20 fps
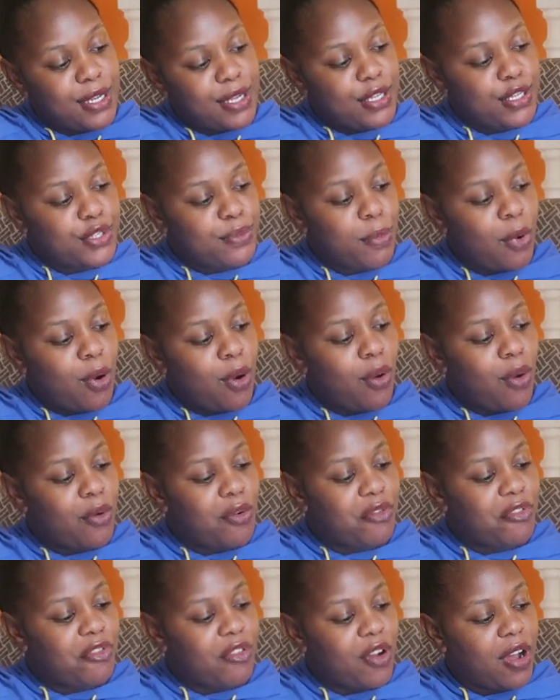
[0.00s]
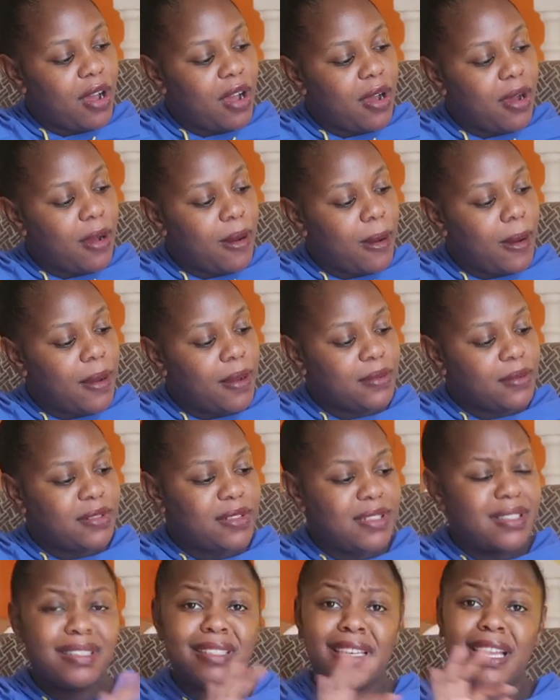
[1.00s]
is more of
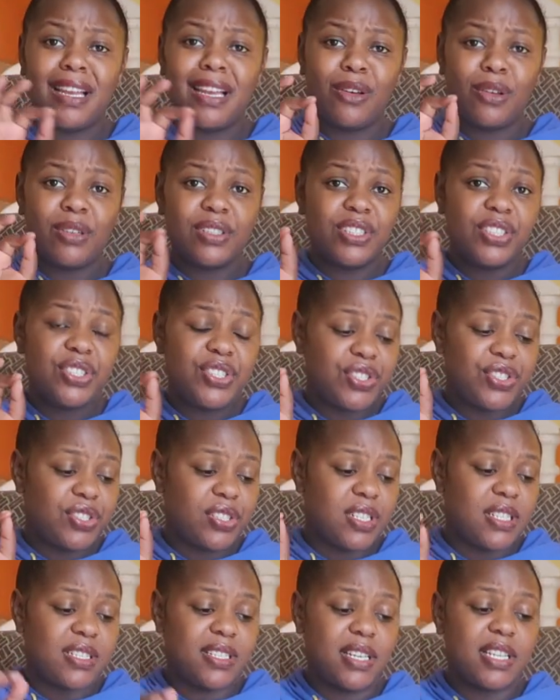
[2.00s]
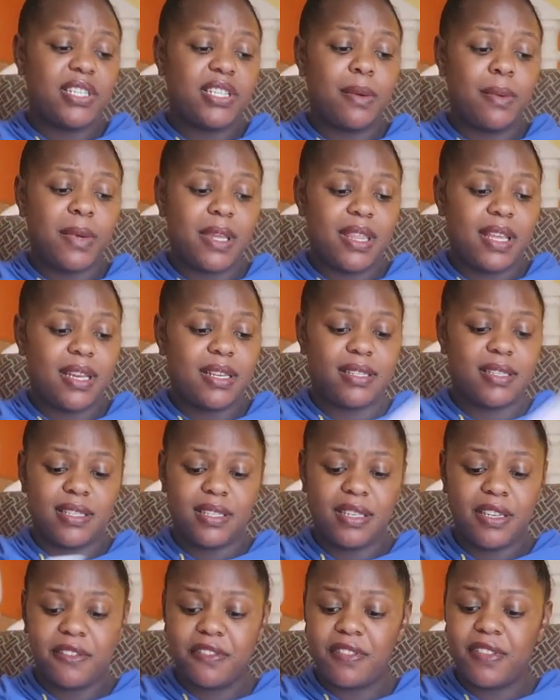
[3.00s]
nylonish in such a way that
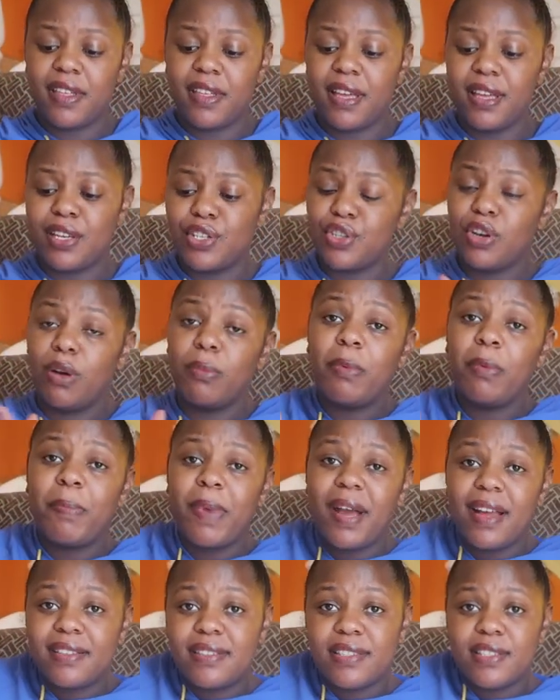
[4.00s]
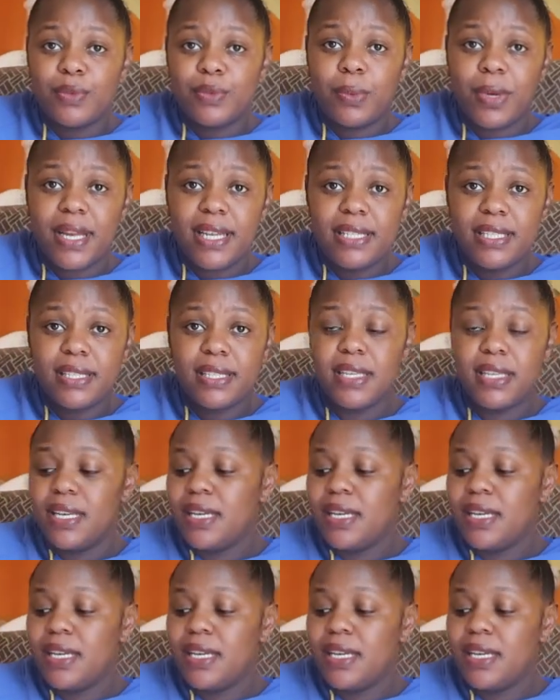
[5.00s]
if the top part is wet,